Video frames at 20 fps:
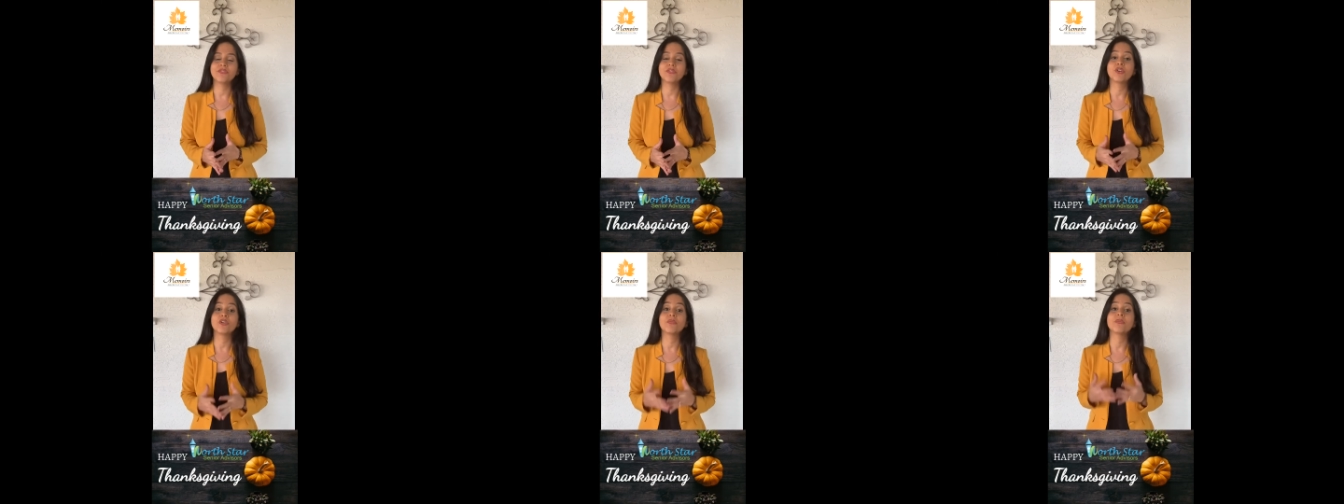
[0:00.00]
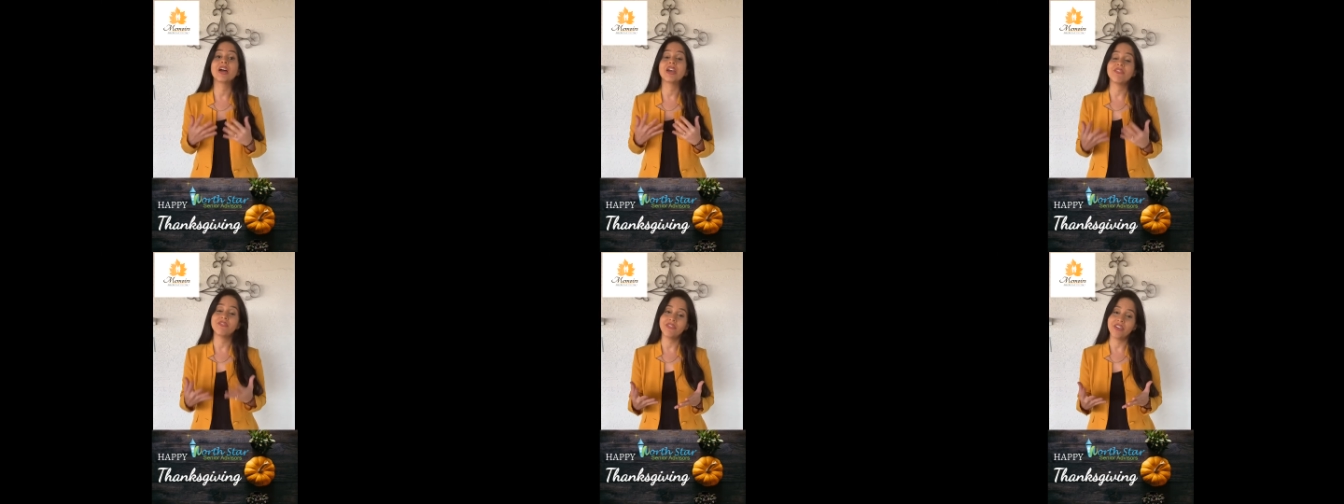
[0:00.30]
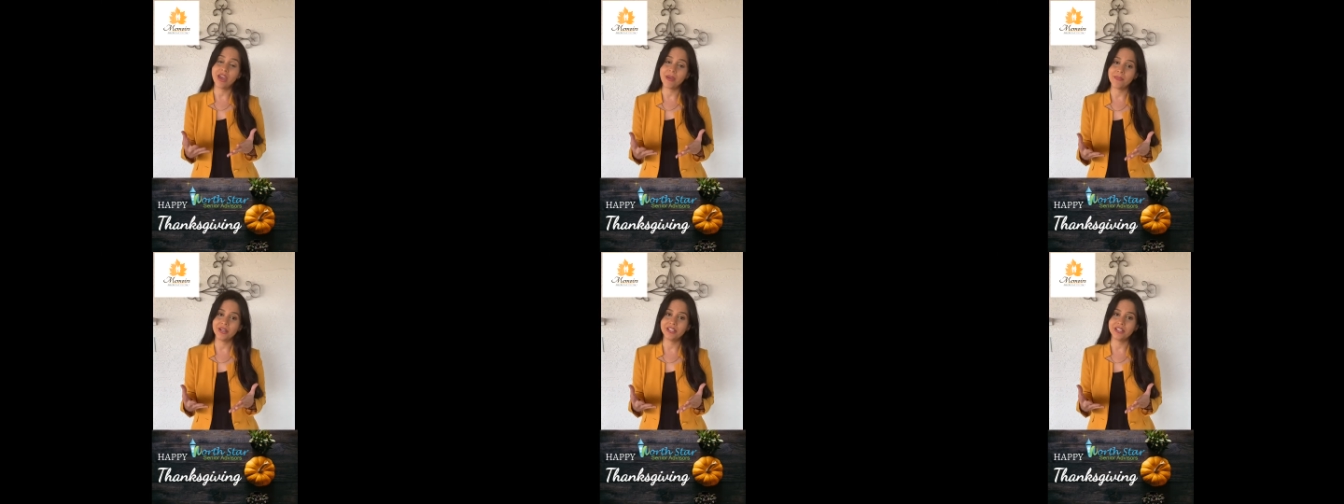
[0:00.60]
for my
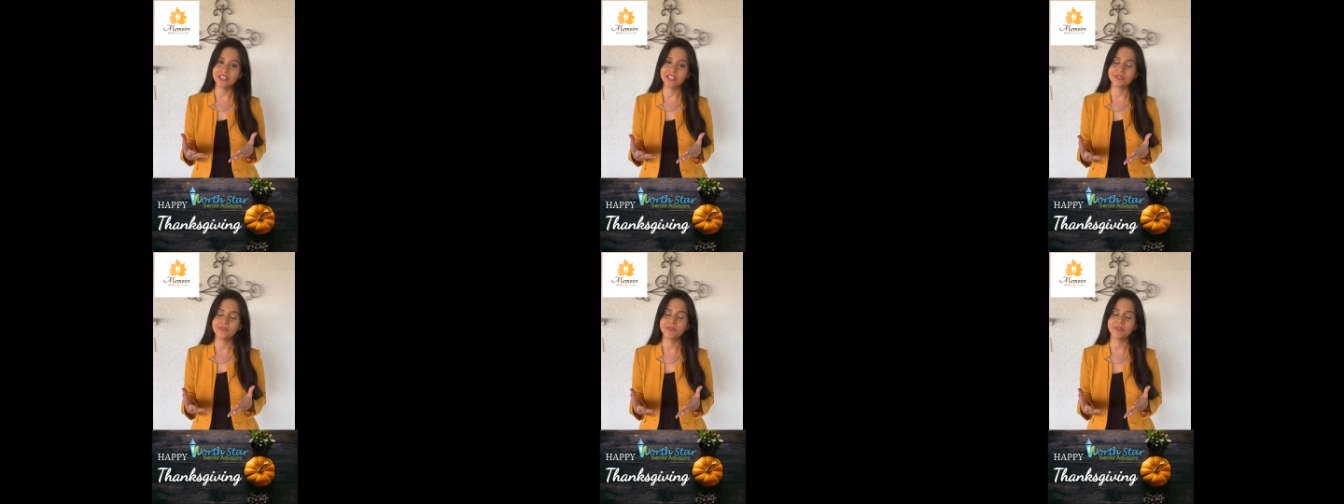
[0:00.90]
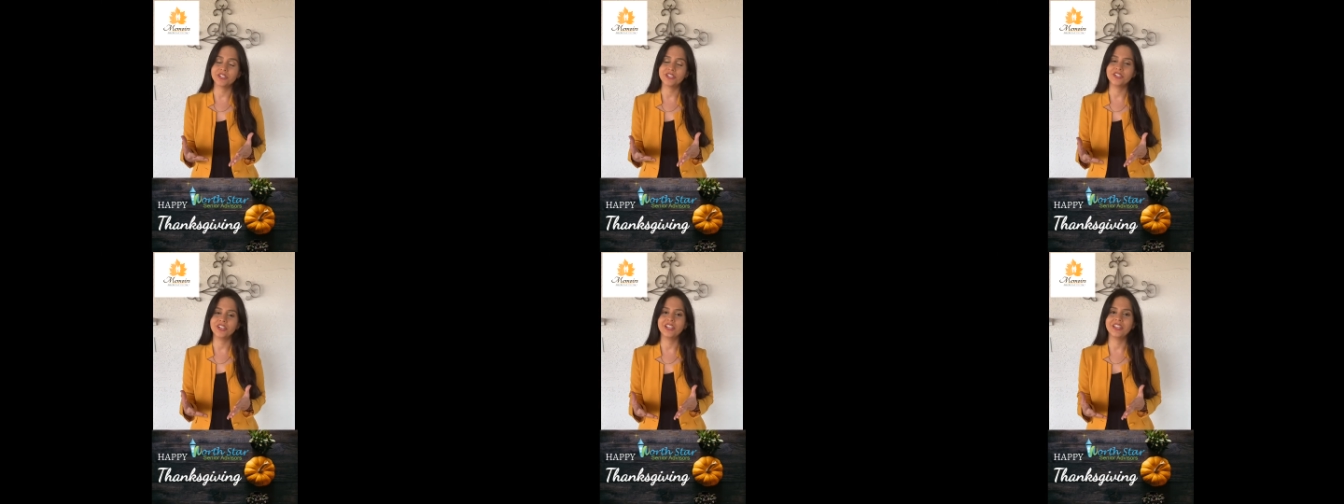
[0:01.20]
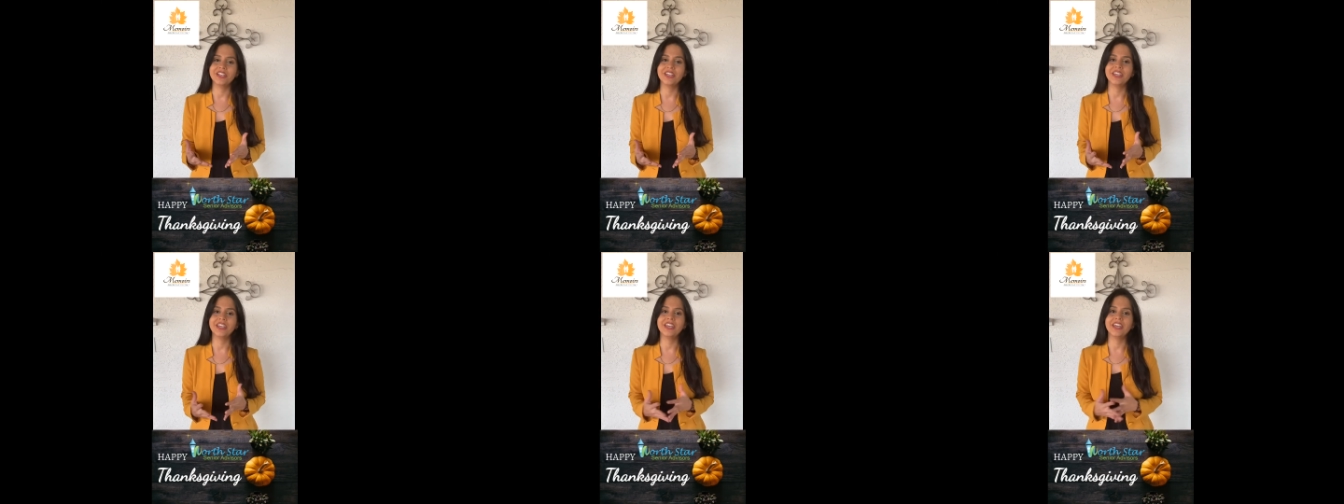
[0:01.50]
family,
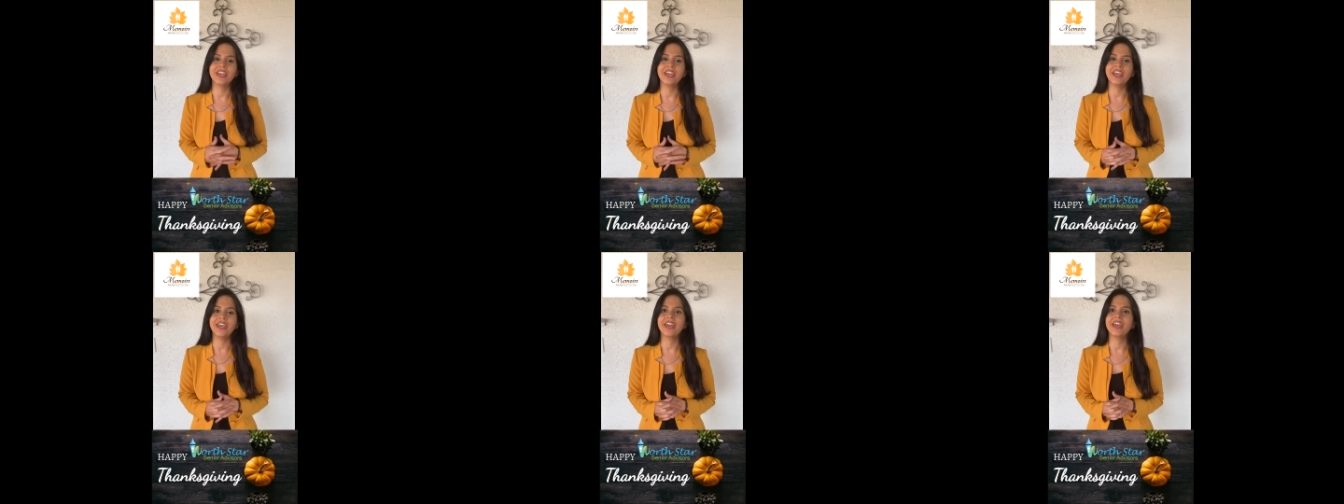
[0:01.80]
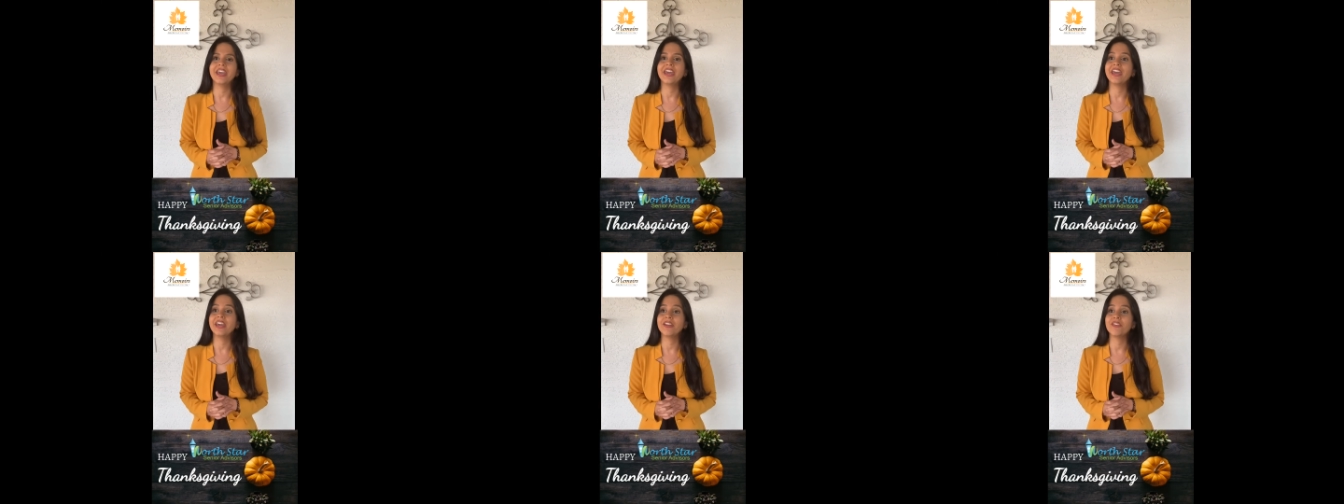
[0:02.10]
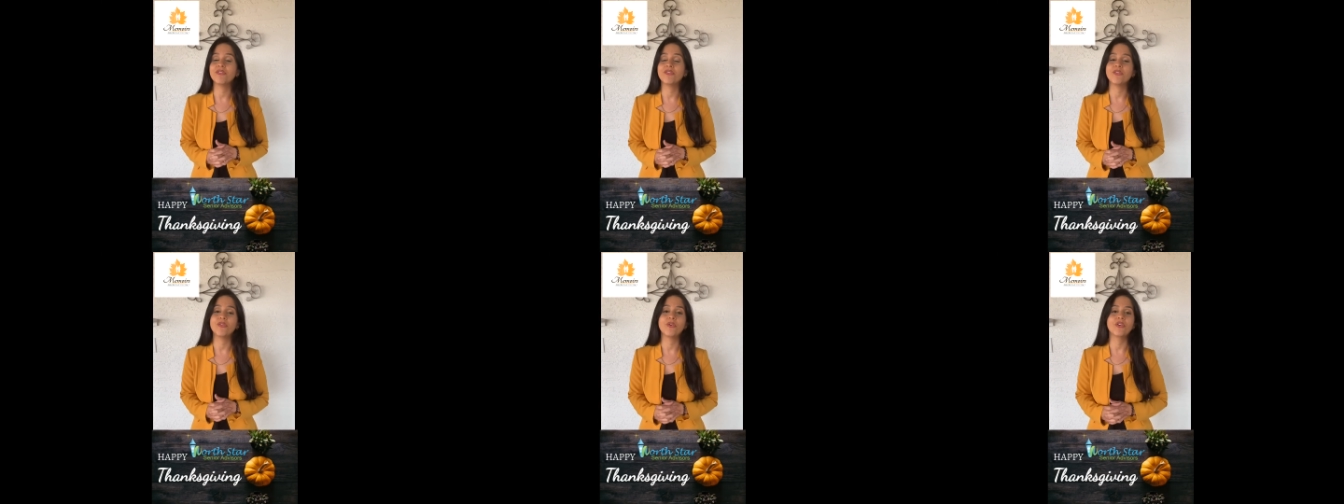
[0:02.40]
especially, and
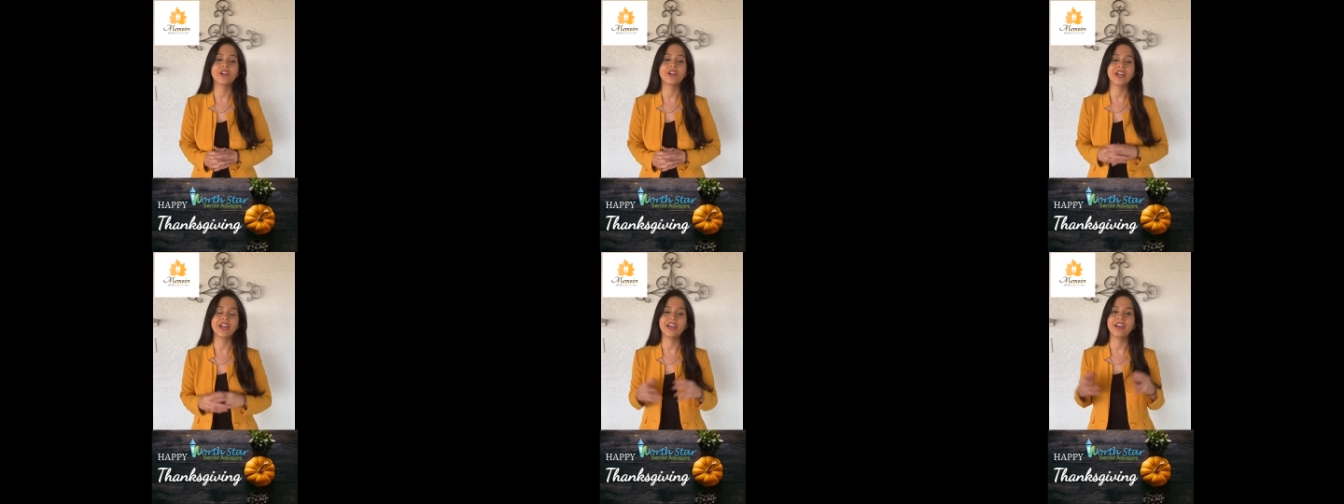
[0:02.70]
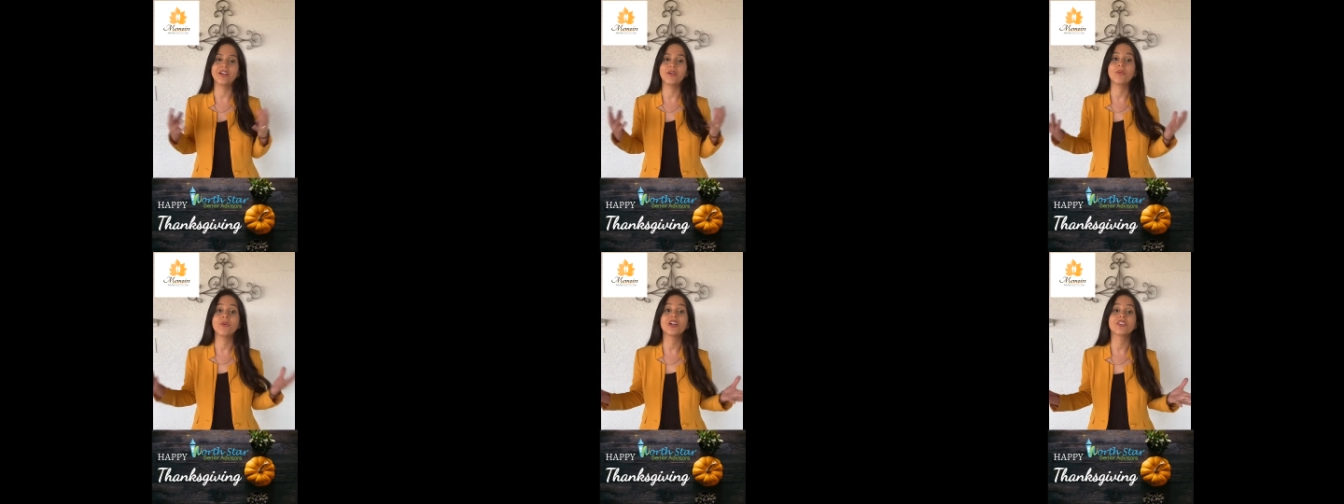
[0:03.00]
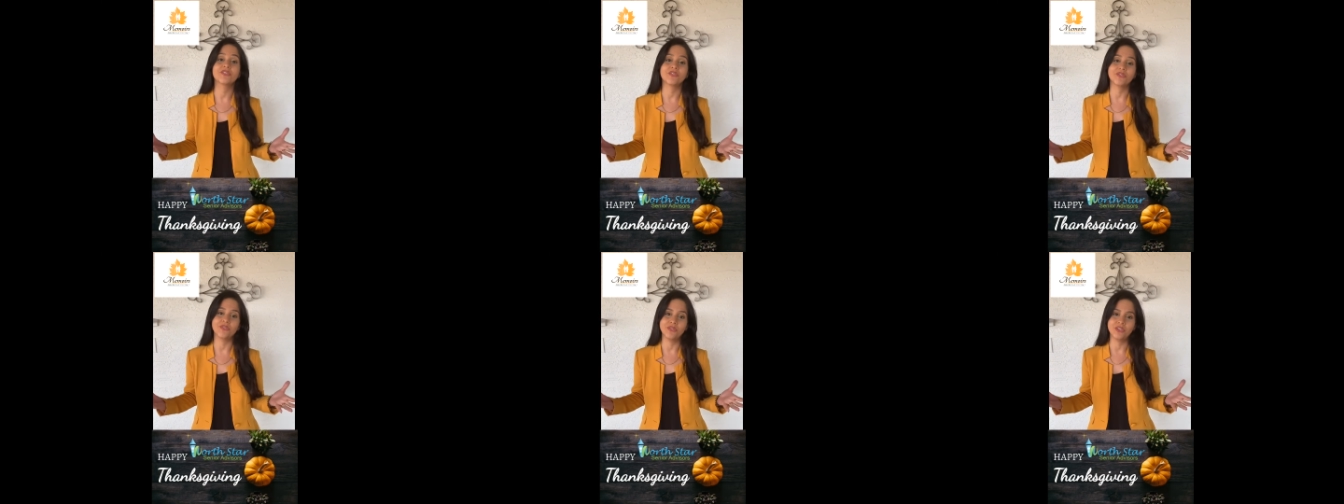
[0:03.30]
for a
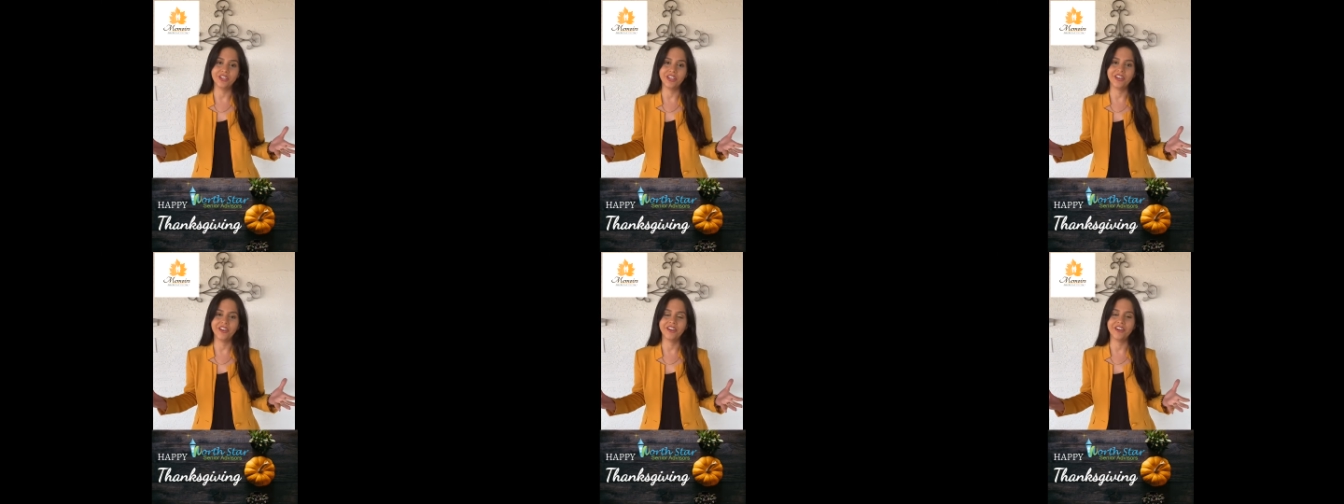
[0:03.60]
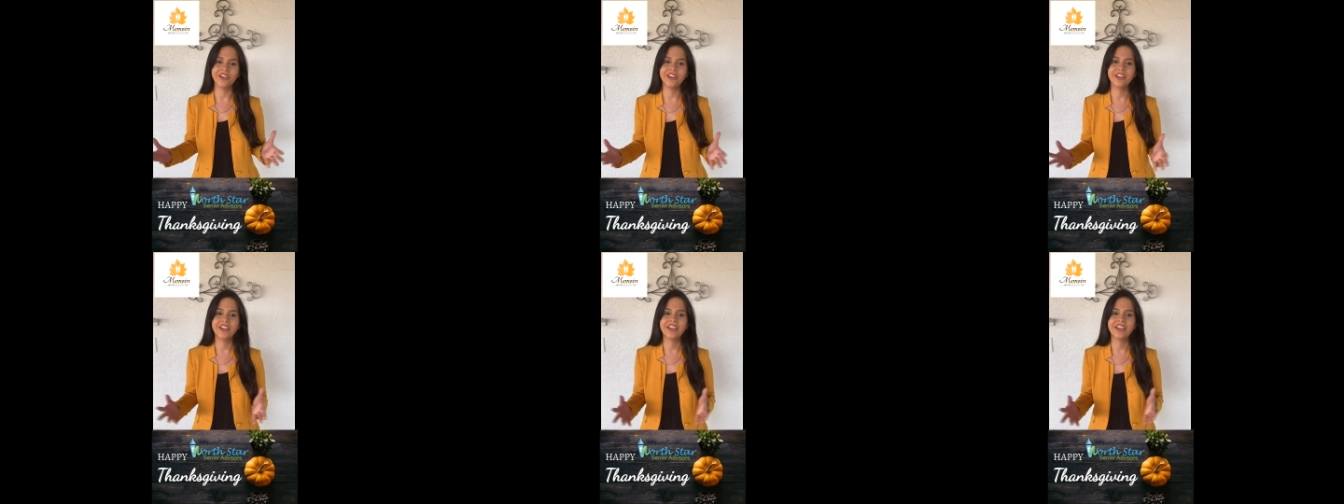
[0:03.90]
wonderful year.